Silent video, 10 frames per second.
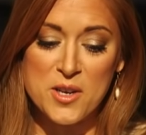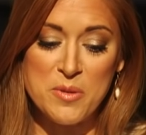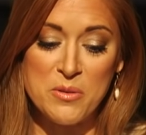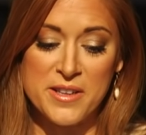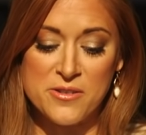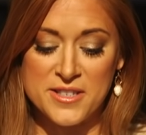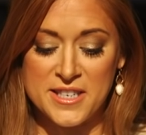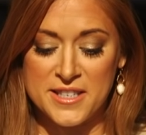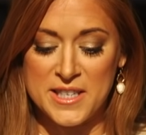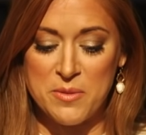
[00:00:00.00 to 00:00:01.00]
It'll be really
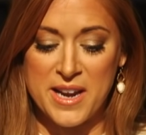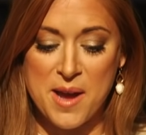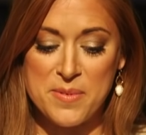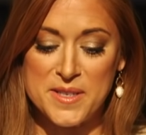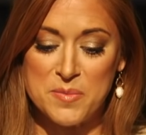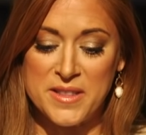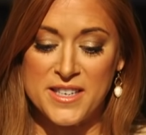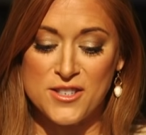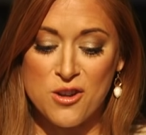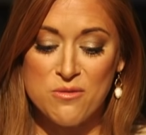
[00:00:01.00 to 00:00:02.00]
interesting to see what happens, but they
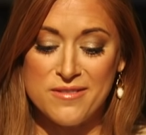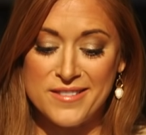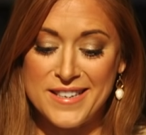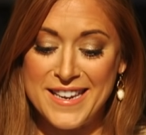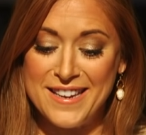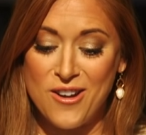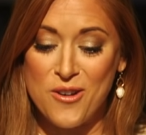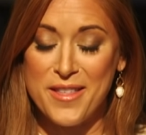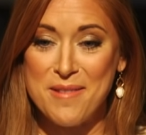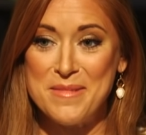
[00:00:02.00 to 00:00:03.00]
don't need
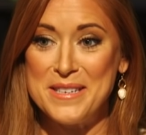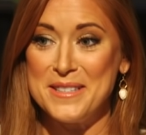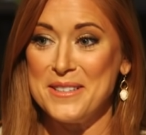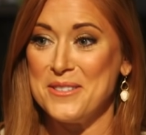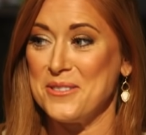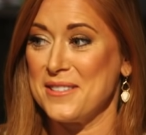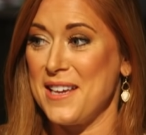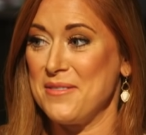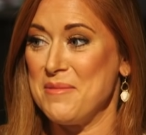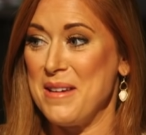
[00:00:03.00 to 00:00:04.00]
all that many signatures
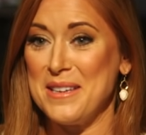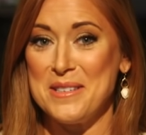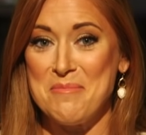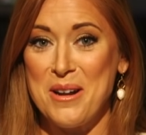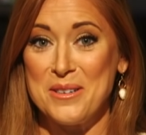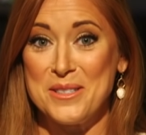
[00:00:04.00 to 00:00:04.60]
left to make it to March.